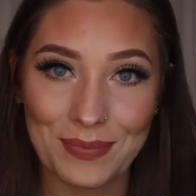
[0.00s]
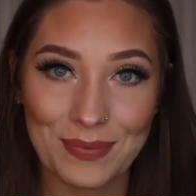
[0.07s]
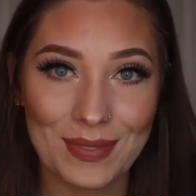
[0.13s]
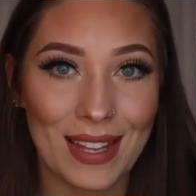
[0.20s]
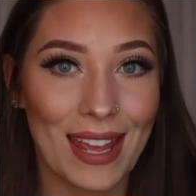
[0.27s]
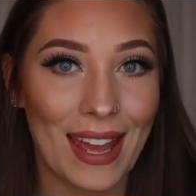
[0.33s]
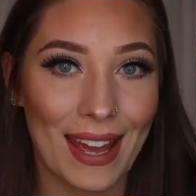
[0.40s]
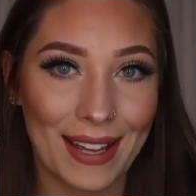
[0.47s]

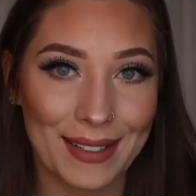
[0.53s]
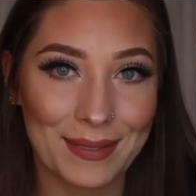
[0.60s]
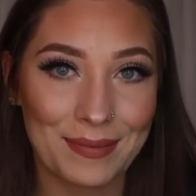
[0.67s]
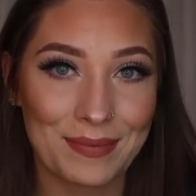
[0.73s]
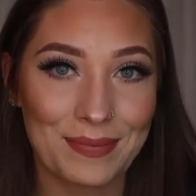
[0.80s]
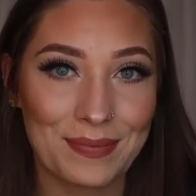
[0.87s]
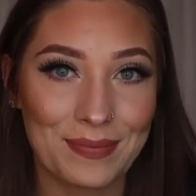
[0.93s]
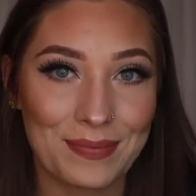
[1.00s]
Okay,
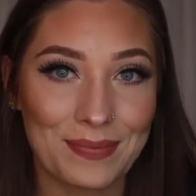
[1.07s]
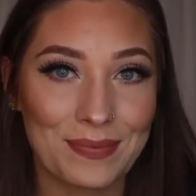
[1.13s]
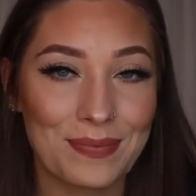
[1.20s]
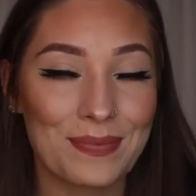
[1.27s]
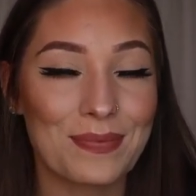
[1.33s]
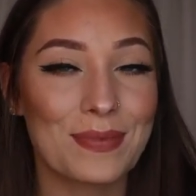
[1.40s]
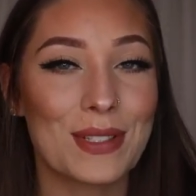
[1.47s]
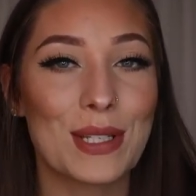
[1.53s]

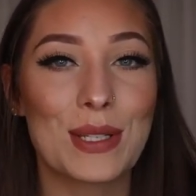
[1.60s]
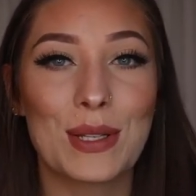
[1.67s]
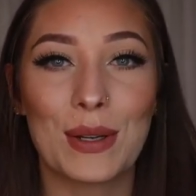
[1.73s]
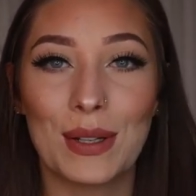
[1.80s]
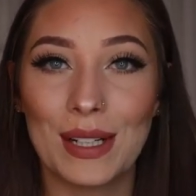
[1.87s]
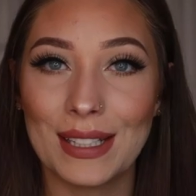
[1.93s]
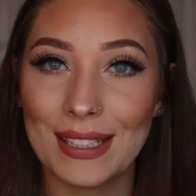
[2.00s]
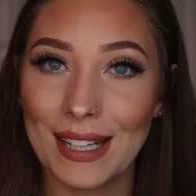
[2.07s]
just
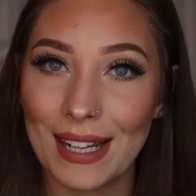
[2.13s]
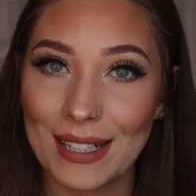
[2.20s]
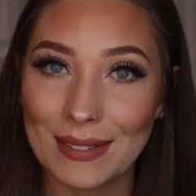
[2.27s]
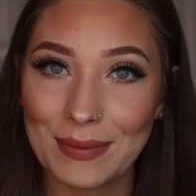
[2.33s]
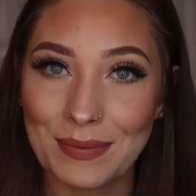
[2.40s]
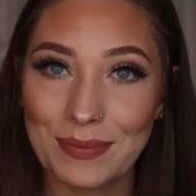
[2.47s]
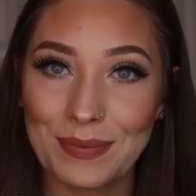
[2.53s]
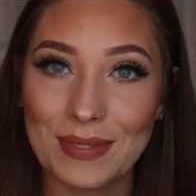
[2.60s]
go down there,
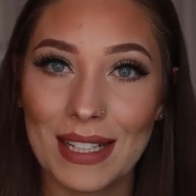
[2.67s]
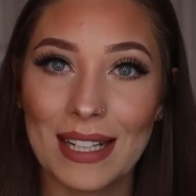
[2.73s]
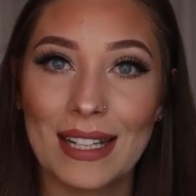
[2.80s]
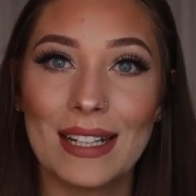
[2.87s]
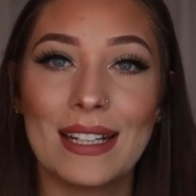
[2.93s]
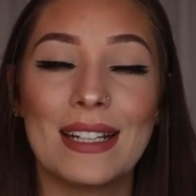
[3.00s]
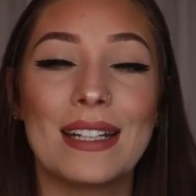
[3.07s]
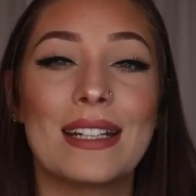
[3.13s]

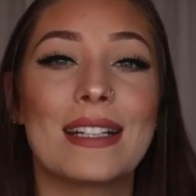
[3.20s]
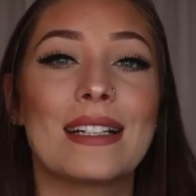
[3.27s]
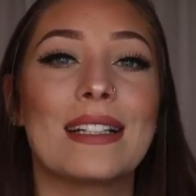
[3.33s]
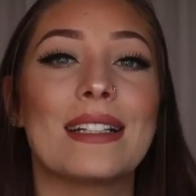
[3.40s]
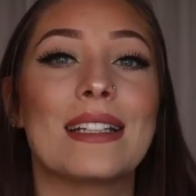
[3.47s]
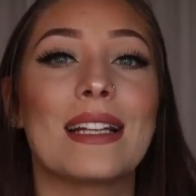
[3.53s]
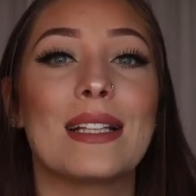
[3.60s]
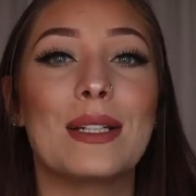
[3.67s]

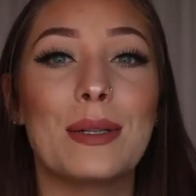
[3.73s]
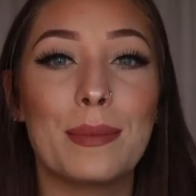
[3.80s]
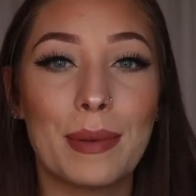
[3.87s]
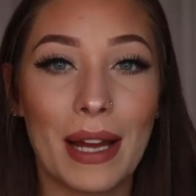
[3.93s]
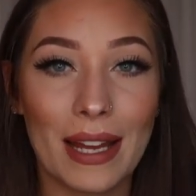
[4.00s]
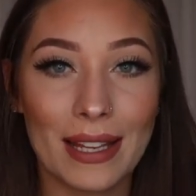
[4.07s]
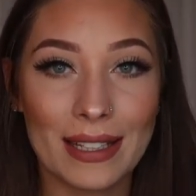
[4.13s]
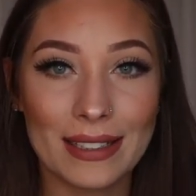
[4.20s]
click that little
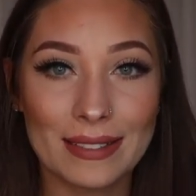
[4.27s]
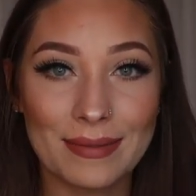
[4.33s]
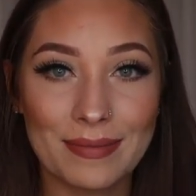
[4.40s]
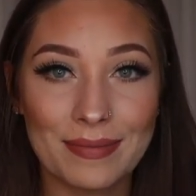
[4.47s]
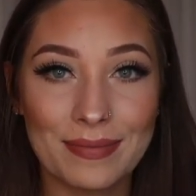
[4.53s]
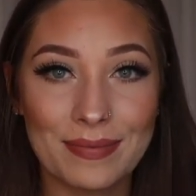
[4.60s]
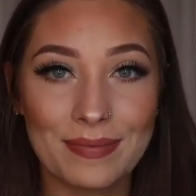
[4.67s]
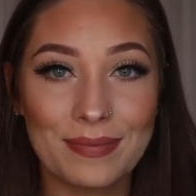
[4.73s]
button,
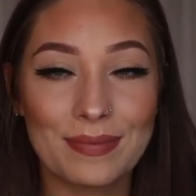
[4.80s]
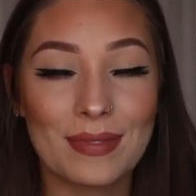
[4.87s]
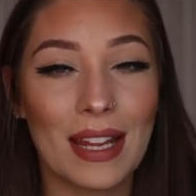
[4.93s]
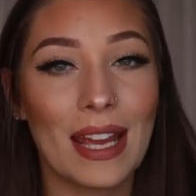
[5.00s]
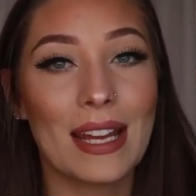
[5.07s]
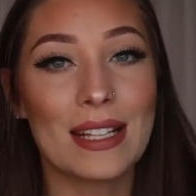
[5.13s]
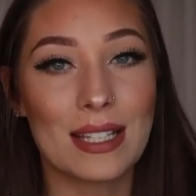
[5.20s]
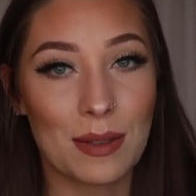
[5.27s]

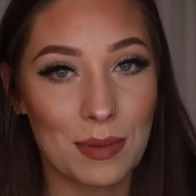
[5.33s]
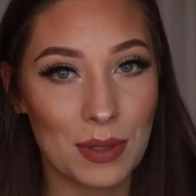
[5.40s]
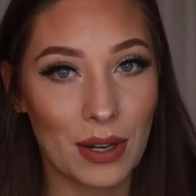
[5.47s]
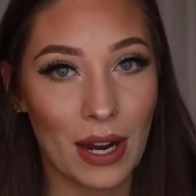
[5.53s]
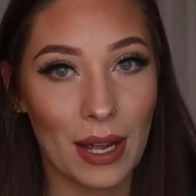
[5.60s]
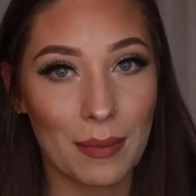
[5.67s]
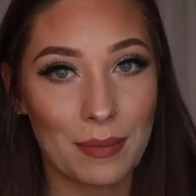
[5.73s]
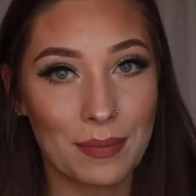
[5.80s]
and
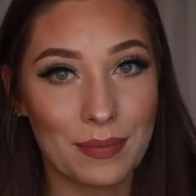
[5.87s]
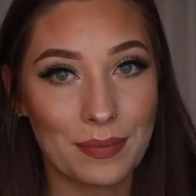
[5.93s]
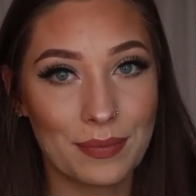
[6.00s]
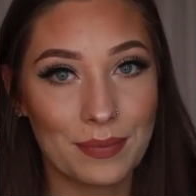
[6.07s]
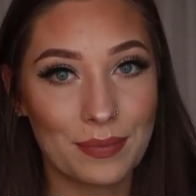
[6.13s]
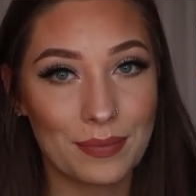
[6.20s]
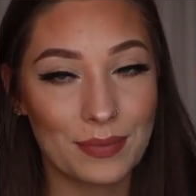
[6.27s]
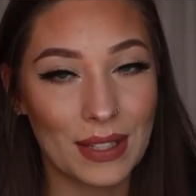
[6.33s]
subscribe.
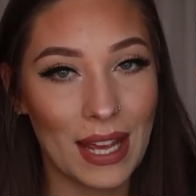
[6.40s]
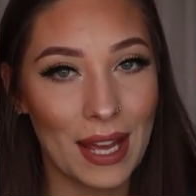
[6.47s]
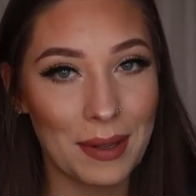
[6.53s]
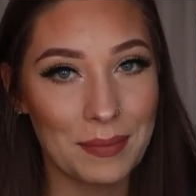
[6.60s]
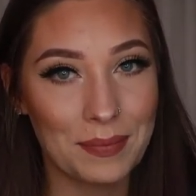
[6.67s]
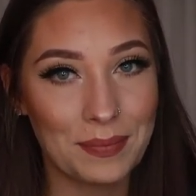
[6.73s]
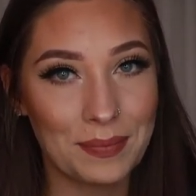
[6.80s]
Okay?